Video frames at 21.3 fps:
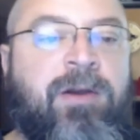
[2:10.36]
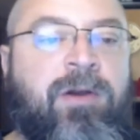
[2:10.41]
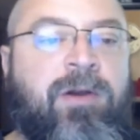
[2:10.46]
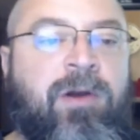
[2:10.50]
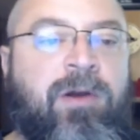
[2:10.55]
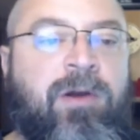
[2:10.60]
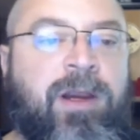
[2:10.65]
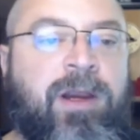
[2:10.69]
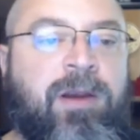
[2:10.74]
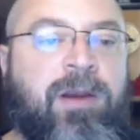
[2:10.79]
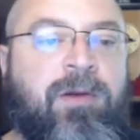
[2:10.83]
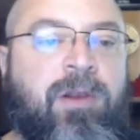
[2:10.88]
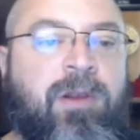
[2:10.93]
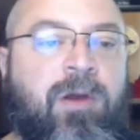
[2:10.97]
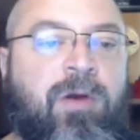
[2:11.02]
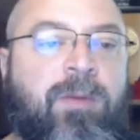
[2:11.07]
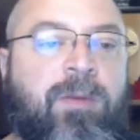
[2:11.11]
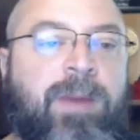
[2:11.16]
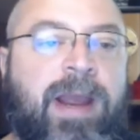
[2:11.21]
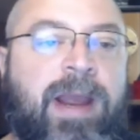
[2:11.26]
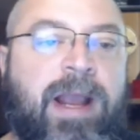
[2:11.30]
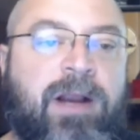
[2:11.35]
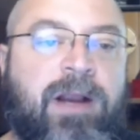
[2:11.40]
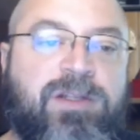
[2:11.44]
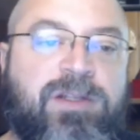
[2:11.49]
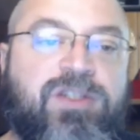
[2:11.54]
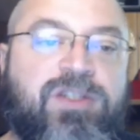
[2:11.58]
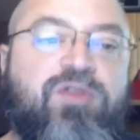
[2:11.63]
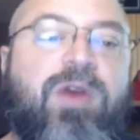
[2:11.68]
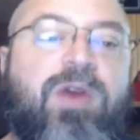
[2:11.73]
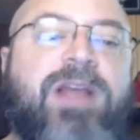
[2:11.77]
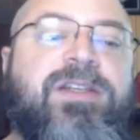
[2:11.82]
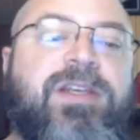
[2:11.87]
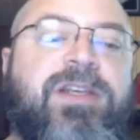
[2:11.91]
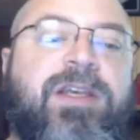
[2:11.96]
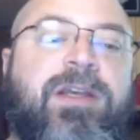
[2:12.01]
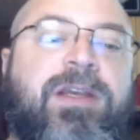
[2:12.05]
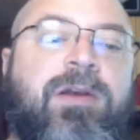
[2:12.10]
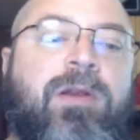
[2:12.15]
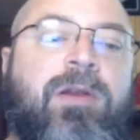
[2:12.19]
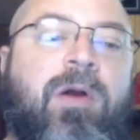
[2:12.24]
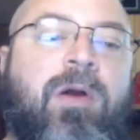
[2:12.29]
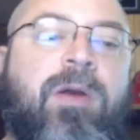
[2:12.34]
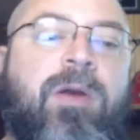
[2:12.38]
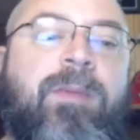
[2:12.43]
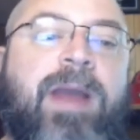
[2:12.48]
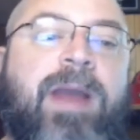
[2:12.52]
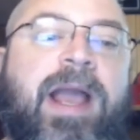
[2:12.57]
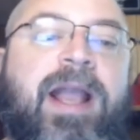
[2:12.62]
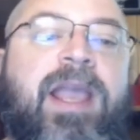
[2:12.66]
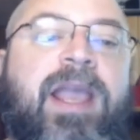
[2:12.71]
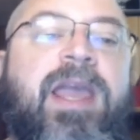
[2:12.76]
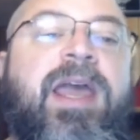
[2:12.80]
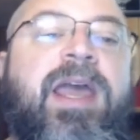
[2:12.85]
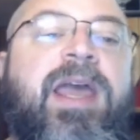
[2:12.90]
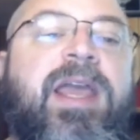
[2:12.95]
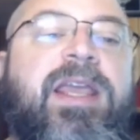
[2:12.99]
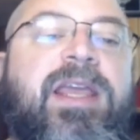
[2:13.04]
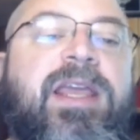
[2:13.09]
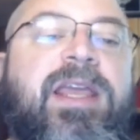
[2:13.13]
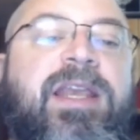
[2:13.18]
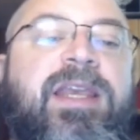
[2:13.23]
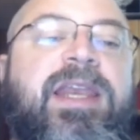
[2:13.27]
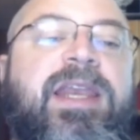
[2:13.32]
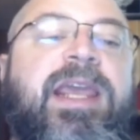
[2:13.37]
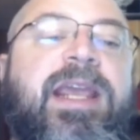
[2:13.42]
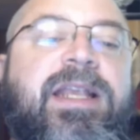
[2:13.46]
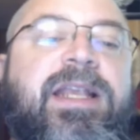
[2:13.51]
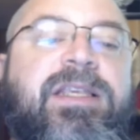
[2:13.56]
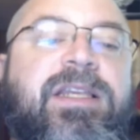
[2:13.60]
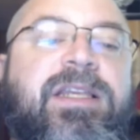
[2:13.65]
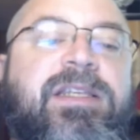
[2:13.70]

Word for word: or hurting your lower back or stressing your lower back, you need to